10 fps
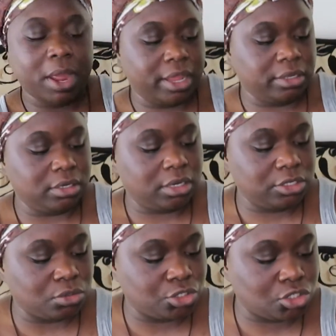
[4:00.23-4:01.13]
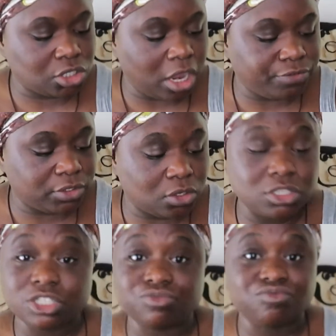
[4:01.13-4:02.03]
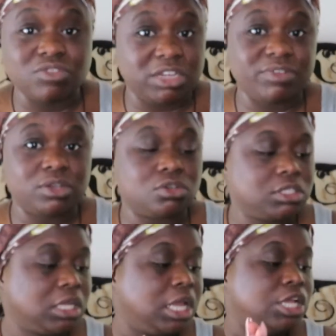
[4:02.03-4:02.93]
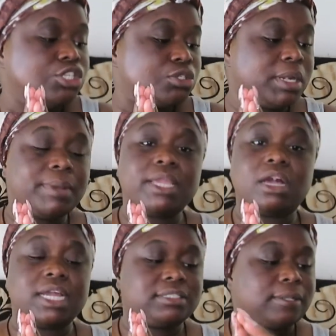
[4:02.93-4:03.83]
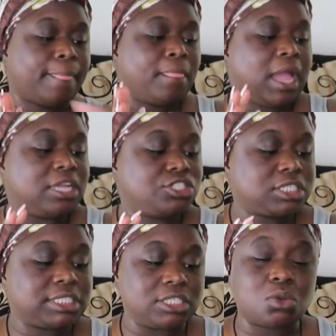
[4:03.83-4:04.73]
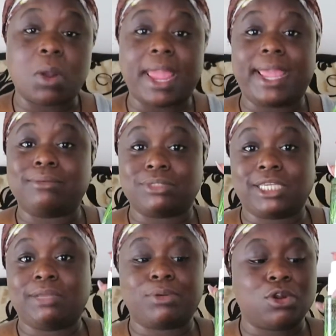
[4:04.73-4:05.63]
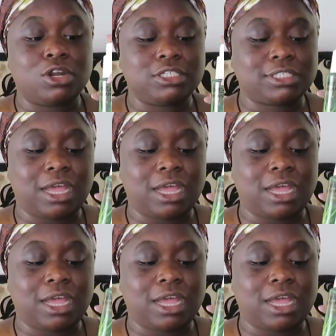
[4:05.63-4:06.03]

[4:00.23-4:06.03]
quite, I don't use it often because it's really, really good. So anyway guys, as you can see, it's quite empty because